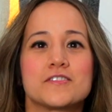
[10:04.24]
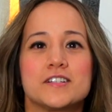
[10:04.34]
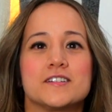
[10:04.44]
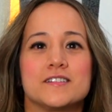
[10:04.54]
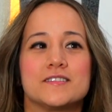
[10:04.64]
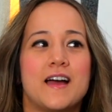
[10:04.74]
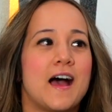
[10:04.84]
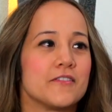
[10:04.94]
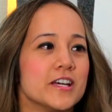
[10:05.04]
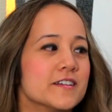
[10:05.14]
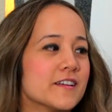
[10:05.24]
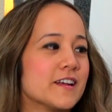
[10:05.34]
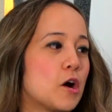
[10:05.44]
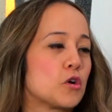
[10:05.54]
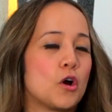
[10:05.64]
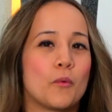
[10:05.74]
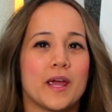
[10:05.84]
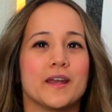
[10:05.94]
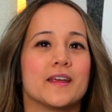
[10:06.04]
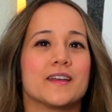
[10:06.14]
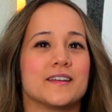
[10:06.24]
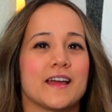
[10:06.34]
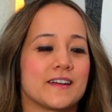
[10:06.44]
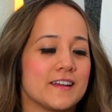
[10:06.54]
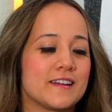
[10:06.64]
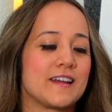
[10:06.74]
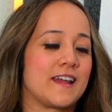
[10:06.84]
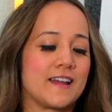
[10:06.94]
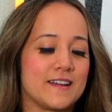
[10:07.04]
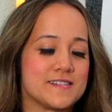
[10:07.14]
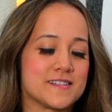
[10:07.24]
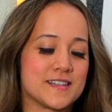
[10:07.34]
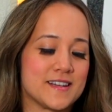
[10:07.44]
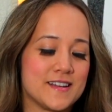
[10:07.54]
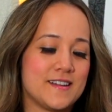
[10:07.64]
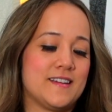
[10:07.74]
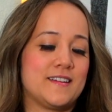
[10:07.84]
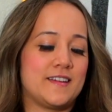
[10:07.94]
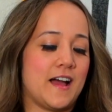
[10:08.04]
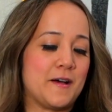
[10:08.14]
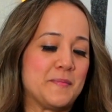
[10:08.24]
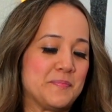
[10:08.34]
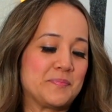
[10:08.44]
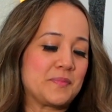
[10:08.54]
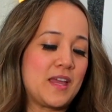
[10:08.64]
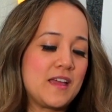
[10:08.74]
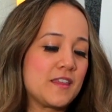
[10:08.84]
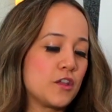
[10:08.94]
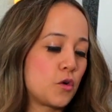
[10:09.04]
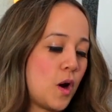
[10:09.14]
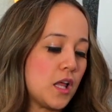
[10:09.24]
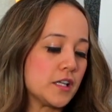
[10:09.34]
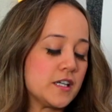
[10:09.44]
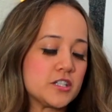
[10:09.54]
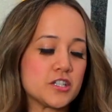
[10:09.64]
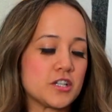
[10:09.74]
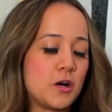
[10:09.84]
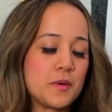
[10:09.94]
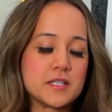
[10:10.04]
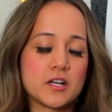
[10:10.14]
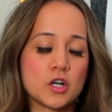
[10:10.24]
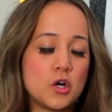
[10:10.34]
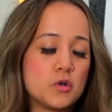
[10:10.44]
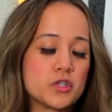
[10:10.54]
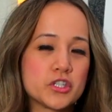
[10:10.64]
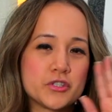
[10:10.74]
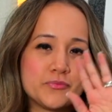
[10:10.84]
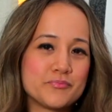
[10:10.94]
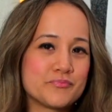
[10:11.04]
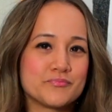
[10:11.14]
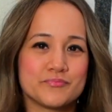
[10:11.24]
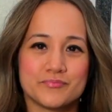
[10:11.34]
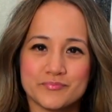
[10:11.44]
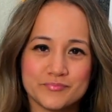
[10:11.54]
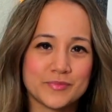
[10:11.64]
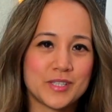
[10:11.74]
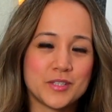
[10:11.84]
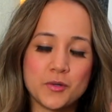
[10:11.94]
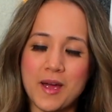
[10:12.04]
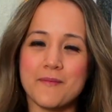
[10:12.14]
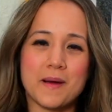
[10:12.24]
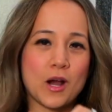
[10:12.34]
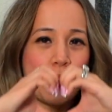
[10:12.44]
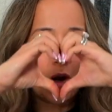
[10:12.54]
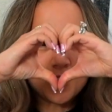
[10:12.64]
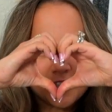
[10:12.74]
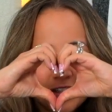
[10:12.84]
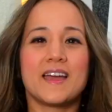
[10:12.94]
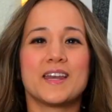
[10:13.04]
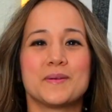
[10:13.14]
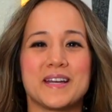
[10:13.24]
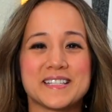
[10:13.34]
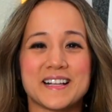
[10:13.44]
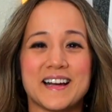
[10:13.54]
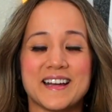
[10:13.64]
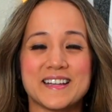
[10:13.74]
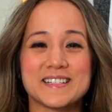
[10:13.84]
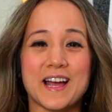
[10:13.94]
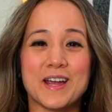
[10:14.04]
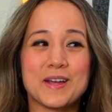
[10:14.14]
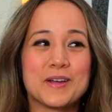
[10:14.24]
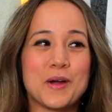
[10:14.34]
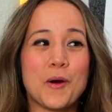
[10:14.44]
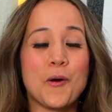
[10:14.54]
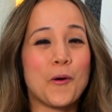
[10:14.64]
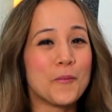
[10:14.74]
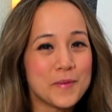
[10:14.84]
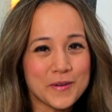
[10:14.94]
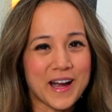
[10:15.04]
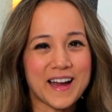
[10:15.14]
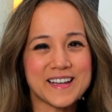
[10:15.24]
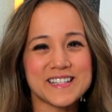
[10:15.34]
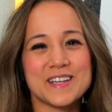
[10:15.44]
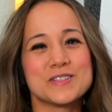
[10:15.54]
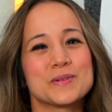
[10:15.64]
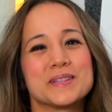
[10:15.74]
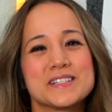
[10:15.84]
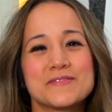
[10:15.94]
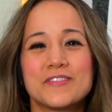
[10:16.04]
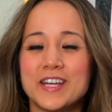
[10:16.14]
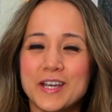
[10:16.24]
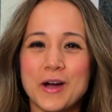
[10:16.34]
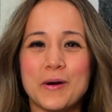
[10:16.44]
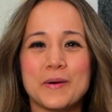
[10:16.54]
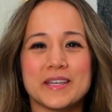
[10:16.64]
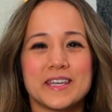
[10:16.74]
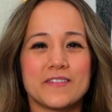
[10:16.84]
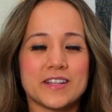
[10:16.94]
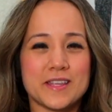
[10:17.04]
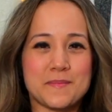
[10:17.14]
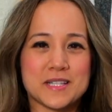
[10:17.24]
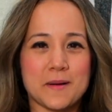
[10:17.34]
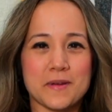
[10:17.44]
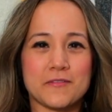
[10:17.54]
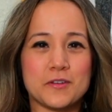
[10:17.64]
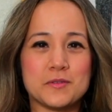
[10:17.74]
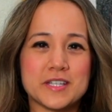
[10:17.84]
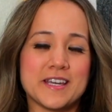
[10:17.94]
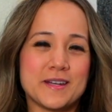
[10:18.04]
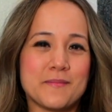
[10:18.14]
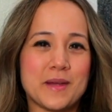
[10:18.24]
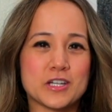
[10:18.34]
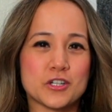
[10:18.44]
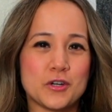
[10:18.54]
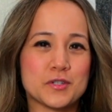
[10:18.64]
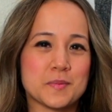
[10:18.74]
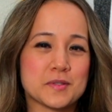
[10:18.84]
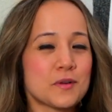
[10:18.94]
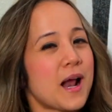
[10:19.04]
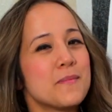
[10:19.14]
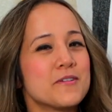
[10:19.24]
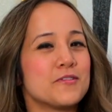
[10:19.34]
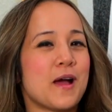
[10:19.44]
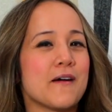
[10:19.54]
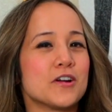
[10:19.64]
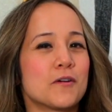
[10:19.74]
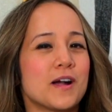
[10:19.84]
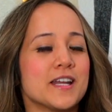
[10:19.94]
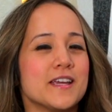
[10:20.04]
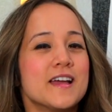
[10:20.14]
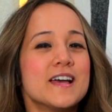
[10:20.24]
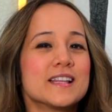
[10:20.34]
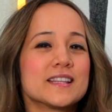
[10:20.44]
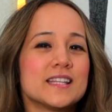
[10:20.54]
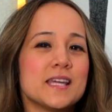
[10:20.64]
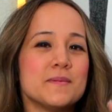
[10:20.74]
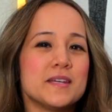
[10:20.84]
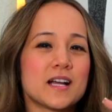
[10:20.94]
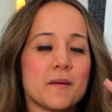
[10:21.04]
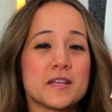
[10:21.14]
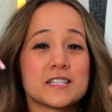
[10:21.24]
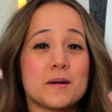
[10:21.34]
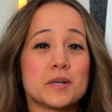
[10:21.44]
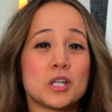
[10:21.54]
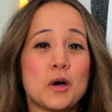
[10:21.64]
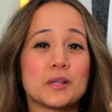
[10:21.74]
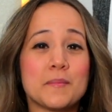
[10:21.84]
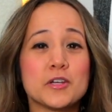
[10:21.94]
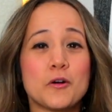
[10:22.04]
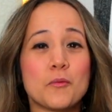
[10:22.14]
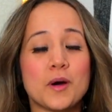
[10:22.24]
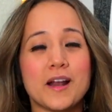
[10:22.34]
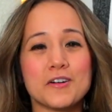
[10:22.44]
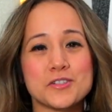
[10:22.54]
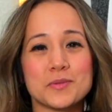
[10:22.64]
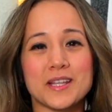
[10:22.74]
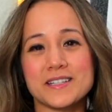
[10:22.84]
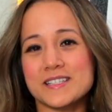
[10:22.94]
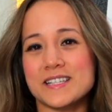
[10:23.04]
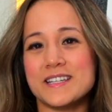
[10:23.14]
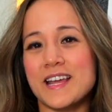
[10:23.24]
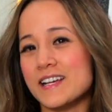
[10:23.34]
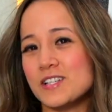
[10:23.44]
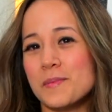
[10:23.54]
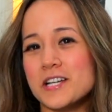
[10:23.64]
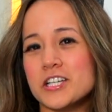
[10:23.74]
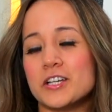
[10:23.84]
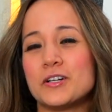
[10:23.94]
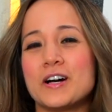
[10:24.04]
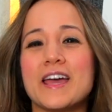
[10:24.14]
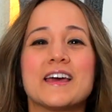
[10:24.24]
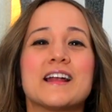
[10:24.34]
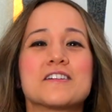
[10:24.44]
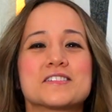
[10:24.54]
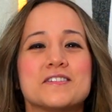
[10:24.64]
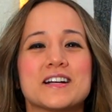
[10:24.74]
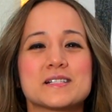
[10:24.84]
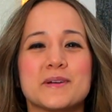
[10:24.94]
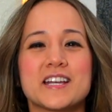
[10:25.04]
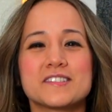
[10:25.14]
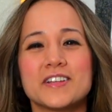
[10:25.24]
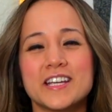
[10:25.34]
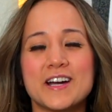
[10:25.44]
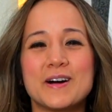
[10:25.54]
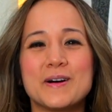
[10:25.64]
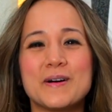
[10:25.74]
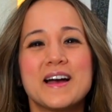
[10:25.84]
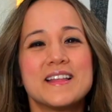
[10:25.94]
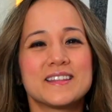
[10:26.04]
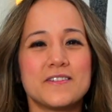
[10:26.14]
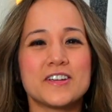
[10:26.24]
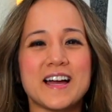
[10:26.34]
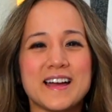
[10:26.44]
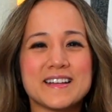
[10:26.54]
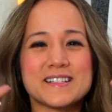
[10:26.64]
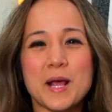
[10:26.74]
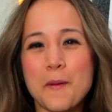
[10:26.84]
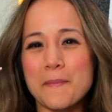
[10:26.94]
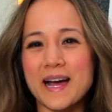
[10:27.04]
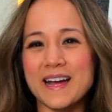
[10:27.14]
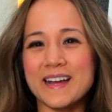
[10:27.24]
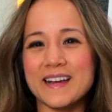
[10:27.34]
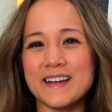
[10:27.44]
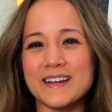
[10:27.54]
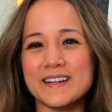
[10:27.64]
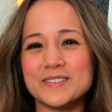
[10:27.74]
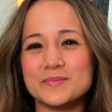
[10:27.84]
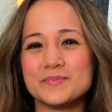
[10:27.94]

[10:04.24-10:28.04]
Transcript: to have it and I'll go in and get it. And yeah, the quality is just always there, Coach. You have my heart. Anyways, guys, I hope you guys enjoyed this video. Give it a thumbs up if you did. Make sure you subscribe if you haven't already. Leave me comments down below. Let me know what else you would like to see next on my channel, and I'll see you guys in my next video. Love you guys. Bye.